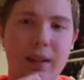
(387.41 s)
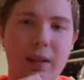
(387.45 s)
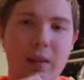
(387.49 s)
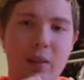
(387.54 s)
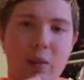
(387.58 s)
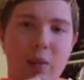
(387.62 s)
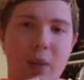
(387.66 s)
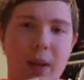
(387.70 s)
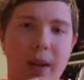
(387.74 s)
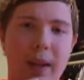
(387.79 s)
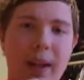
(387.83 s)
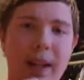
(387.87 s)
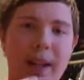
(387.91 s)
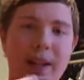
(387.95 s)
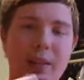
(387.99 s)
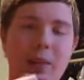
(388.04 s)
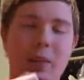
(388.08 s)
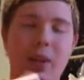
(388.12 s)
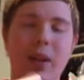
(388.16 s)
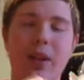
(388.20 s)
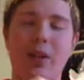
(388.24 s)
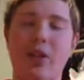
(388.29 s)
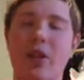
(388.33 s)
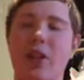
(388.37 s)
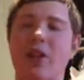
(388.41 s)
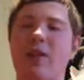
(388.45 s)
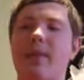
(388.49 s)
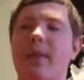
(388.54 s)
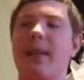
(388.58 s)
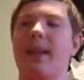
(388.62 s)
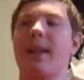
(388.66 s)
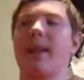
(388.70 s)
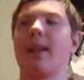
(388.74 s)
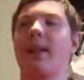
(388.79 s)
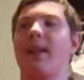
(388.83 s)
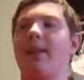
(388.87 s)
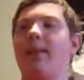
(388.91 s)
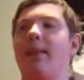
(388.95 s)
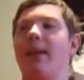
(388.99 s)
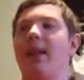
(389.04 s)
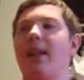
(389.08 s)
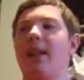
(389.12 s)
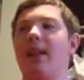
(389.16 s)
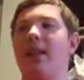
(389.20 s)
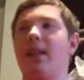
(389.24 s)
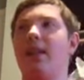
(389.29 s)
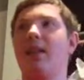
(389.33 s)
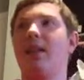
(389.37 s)
What can I, what judgment can I
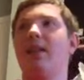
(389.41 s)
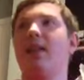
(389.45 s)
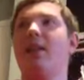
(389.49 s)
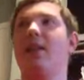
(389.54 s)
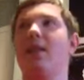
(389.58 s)
make?